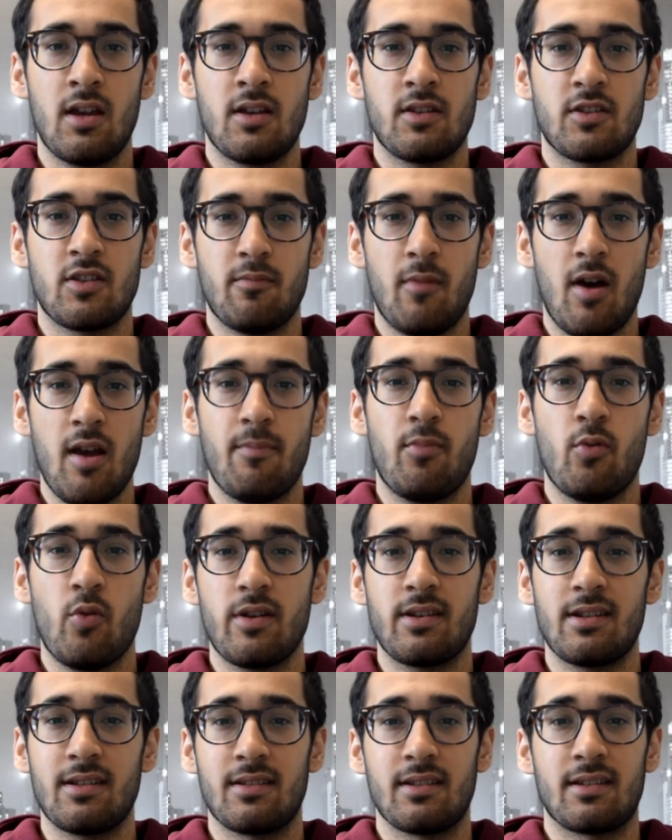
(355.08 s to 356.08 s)
So my
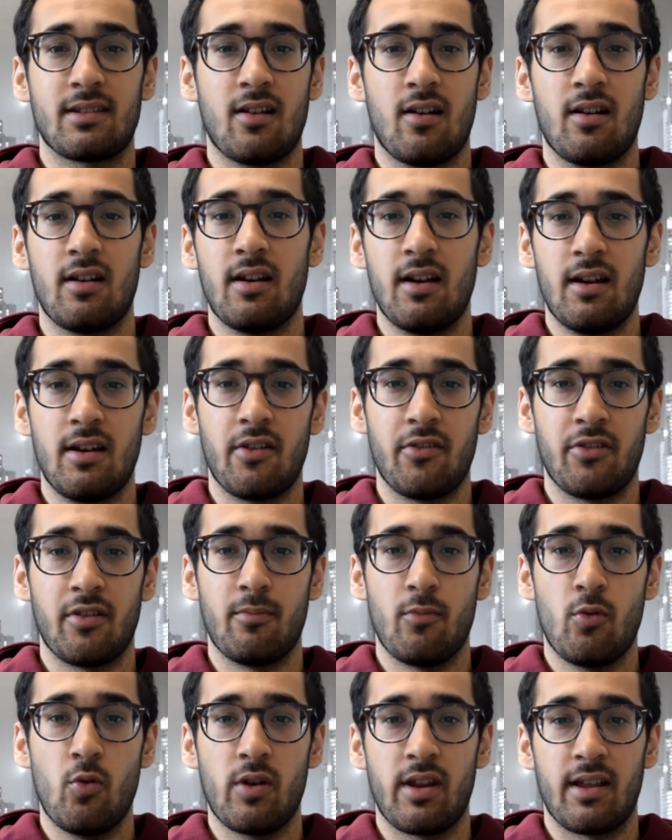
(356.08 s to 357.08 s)
point is to start earlier in the
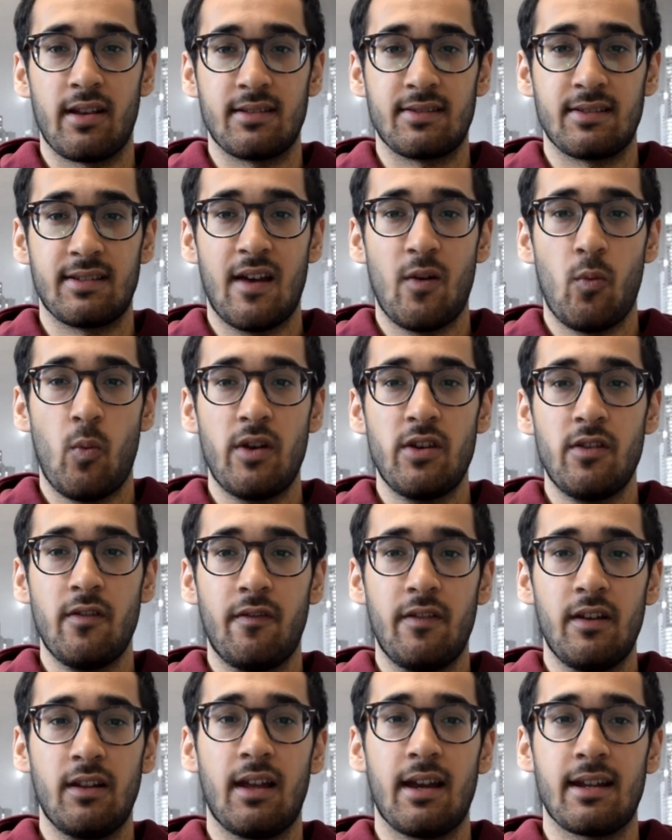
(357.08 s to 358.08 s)
morning so that when you
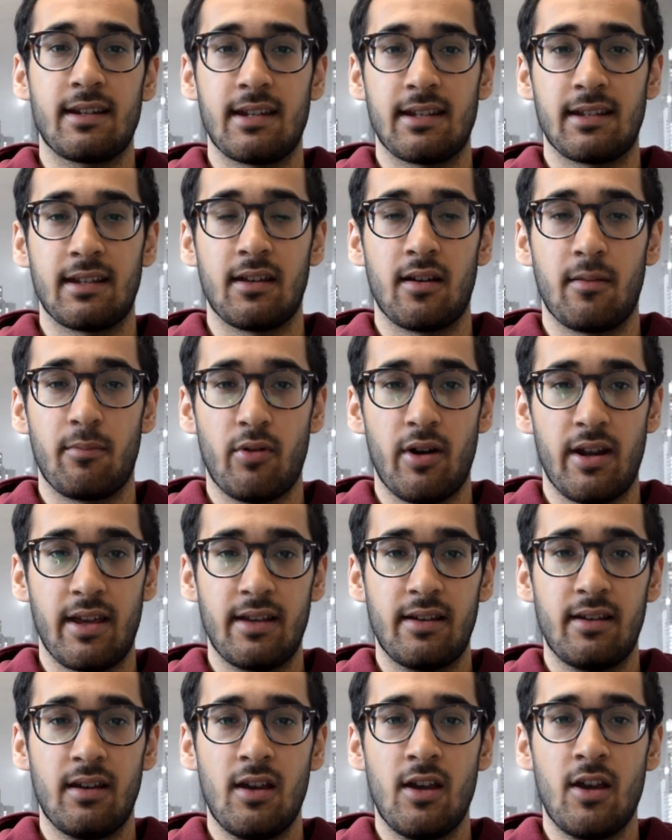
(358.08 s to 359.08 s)
feel like taking a
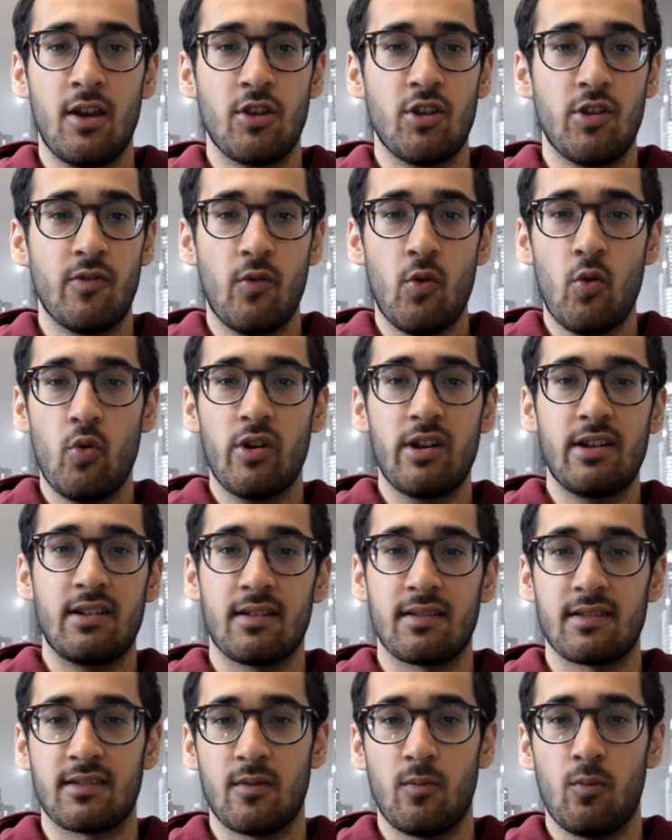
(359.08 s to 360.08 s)
break, you've already
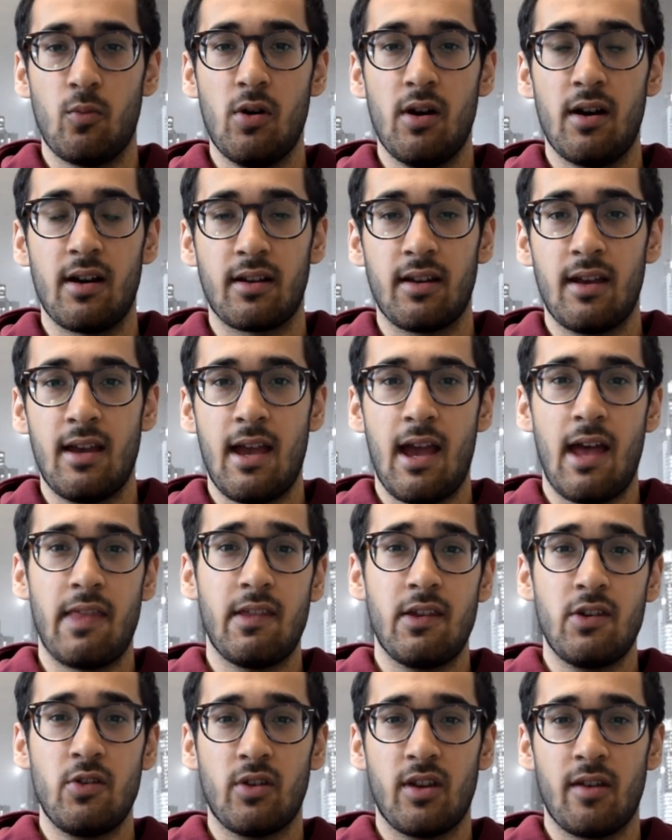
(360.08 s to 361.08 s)
done some work, and
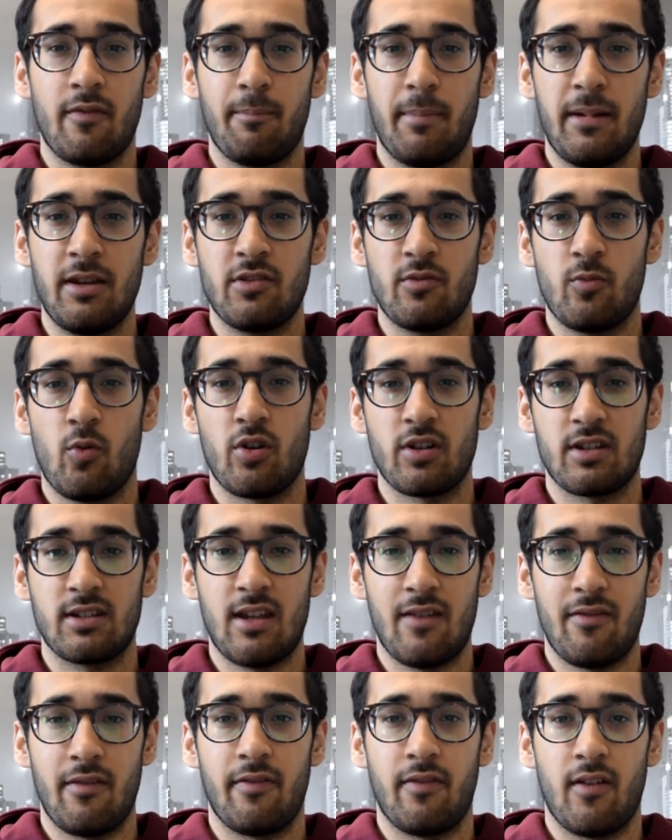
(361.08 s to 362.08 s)
then you can binge watch
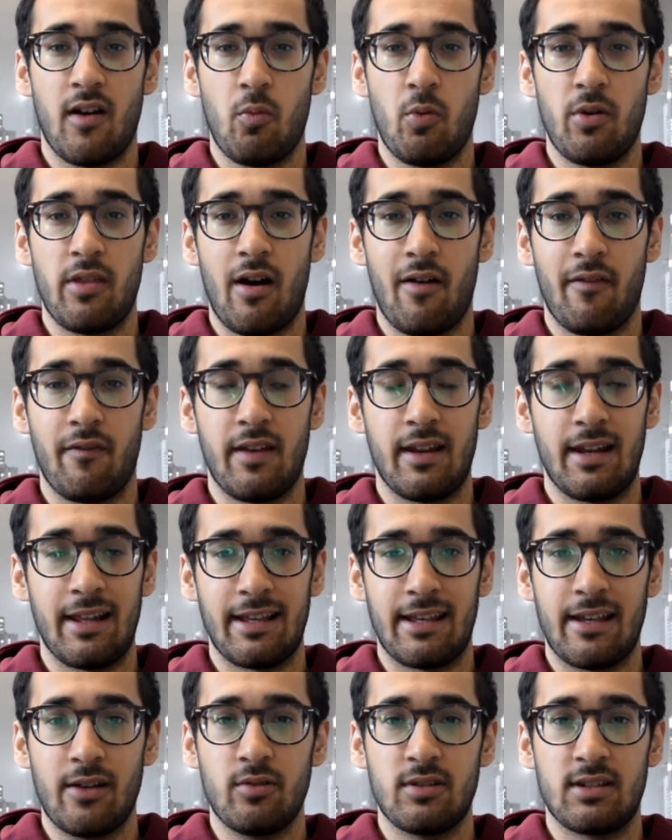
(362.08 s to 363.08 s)
Devify without feeling
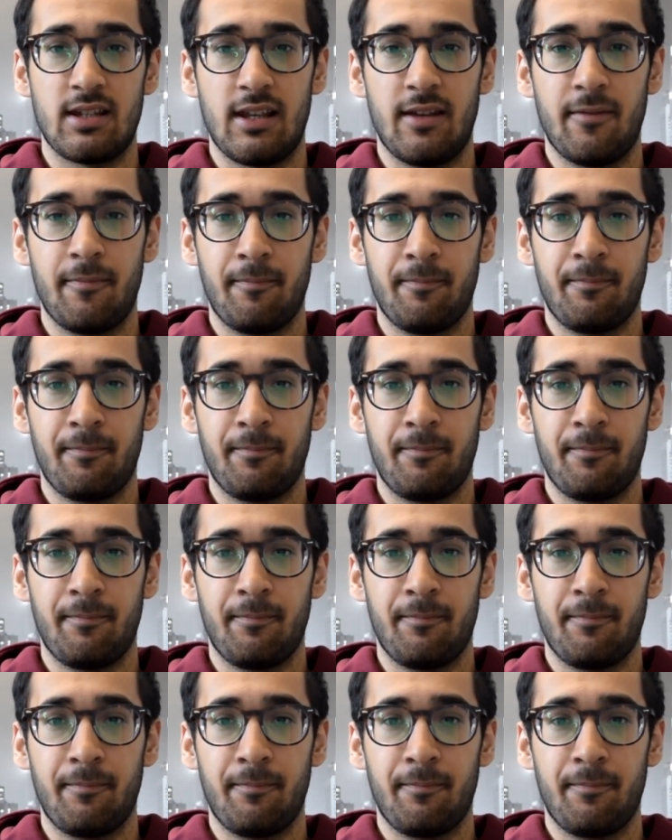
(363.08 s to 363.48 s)
guilty.